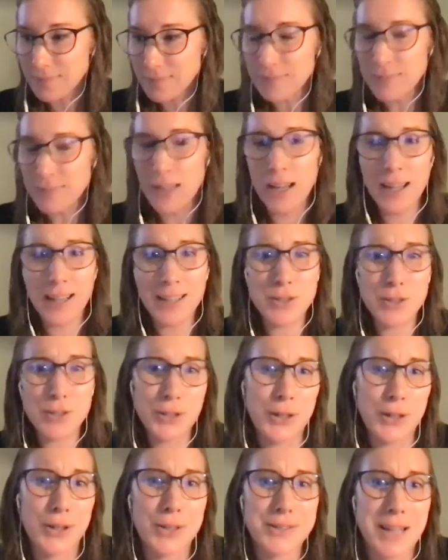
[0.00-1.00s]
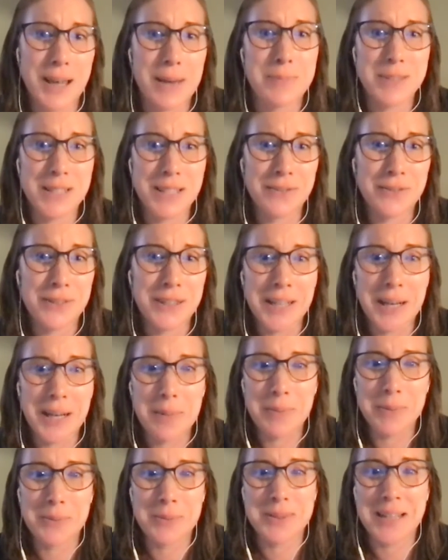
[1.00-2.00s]
I actually called Tom Siegfried
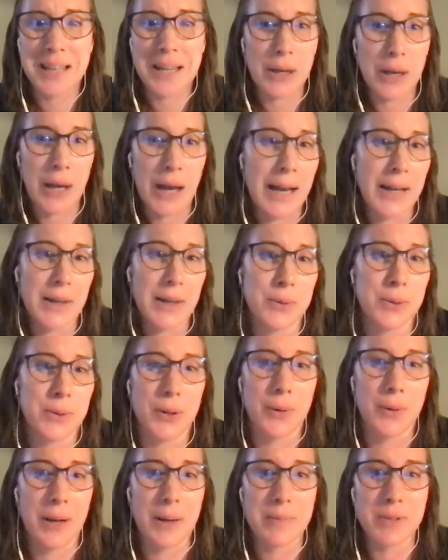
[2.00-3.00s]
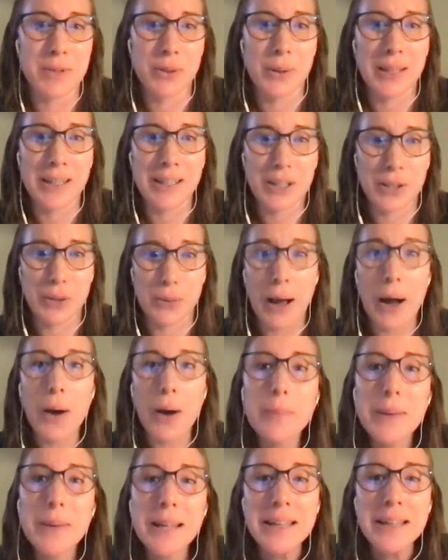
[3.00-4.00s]
up and was like, I don't know what I'm doing. Can you
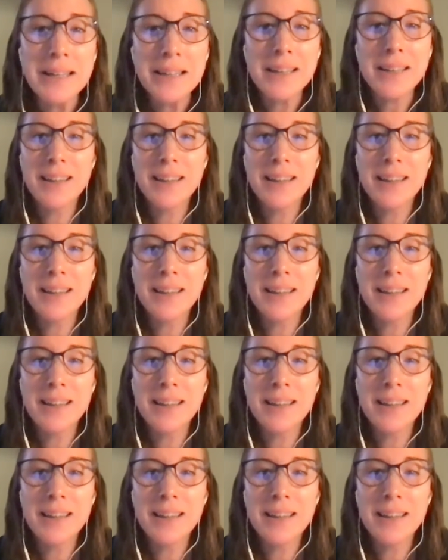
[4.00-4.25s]
help me?